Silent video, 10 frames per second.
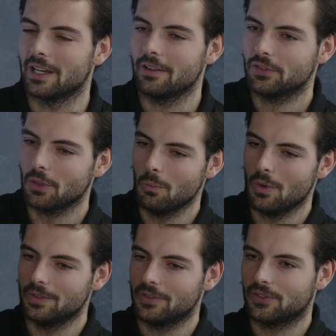And if
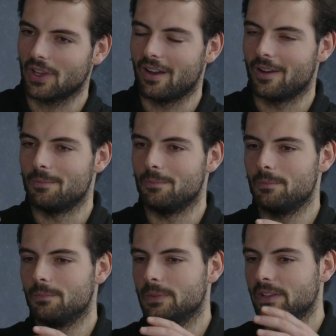someone's um,
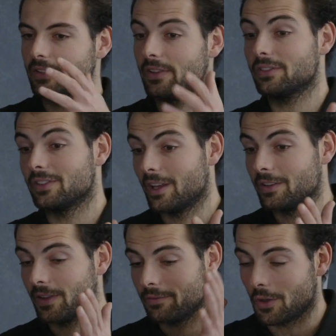listening to this and,
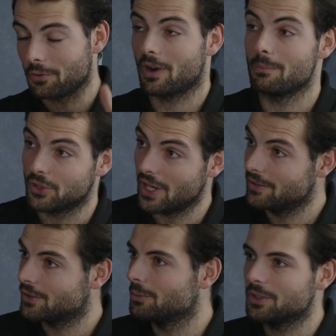and, they've got the right machine
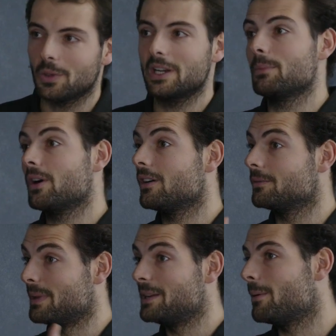tool, which 20 bar
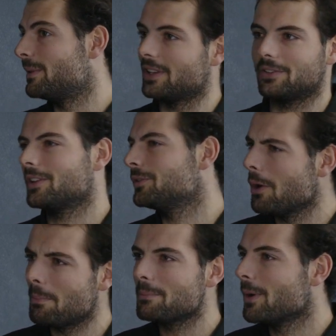minimum is, is, is
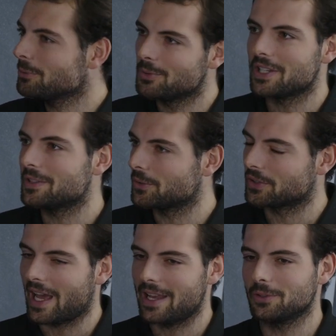not bad, most machine tools
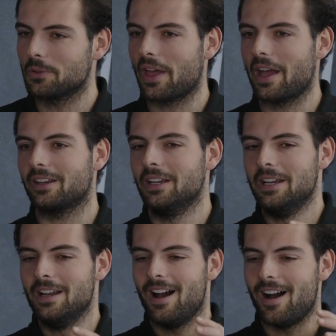can handle that.
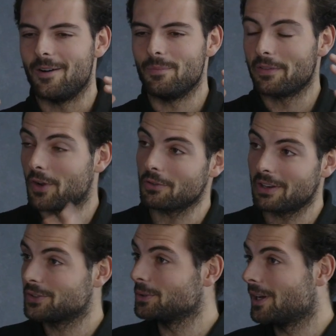Um, they've got the
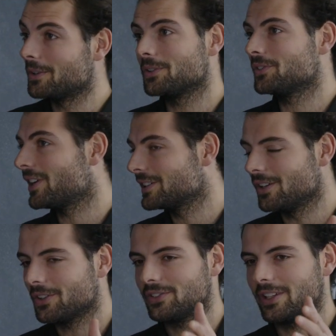right tool holders, side
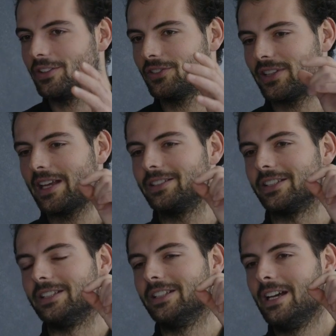locks as
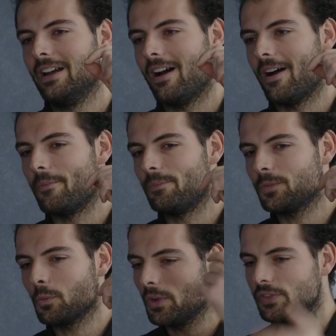standard. Um,
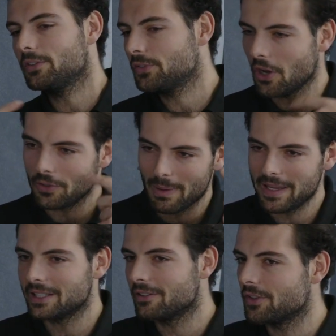once they've started
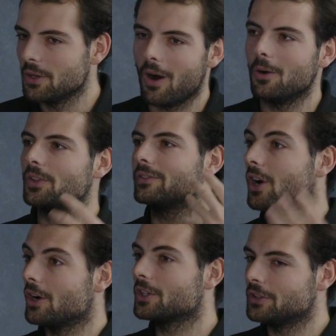making a few holes, they've
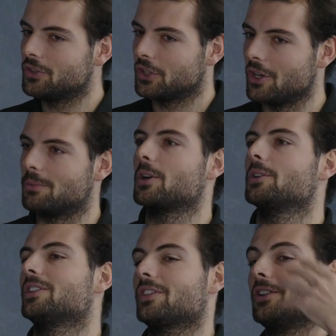got a good secure
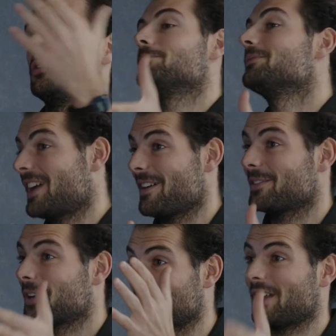process. They're not
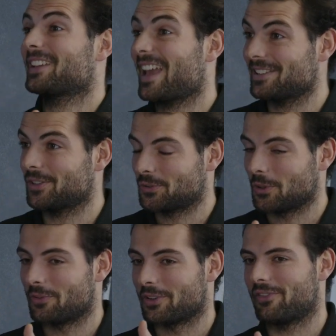got that
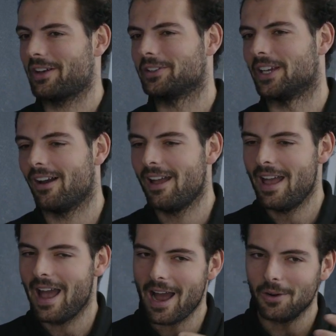catastrophic failure,
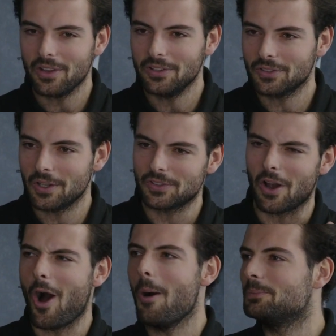how do they start to
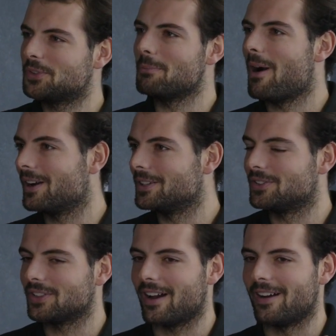
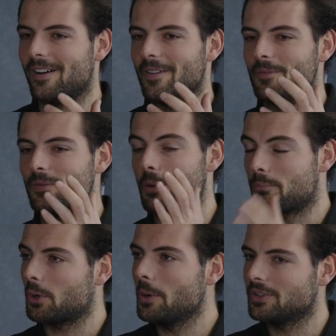optimize um, the
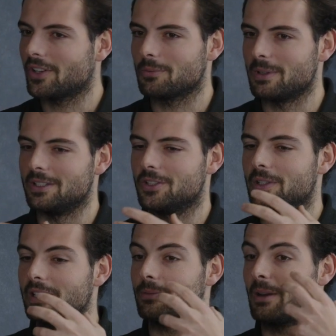process? I mean, do you
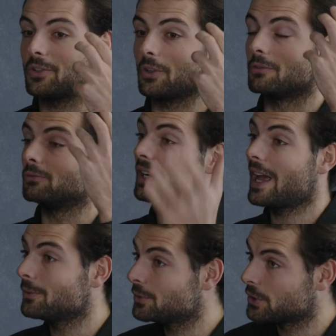need to make sure your
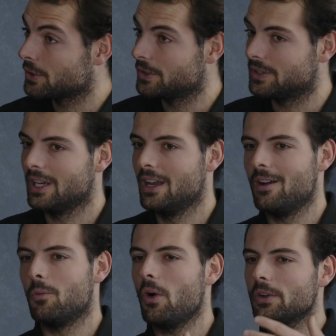runout's good?
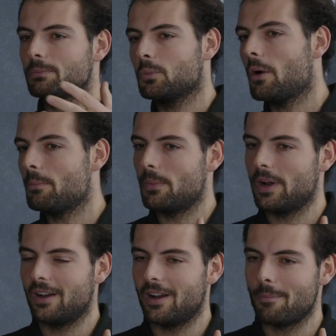What what
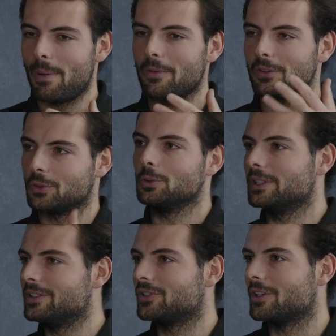uh, about the tool
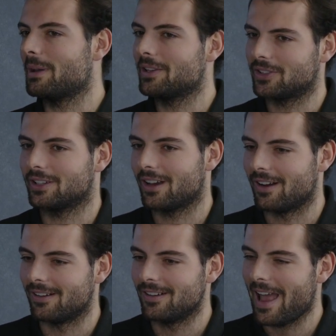insert makes it
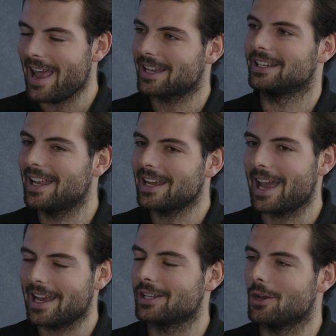uh, an
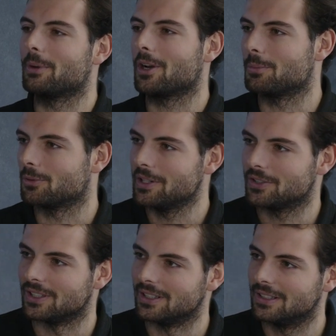economic operation?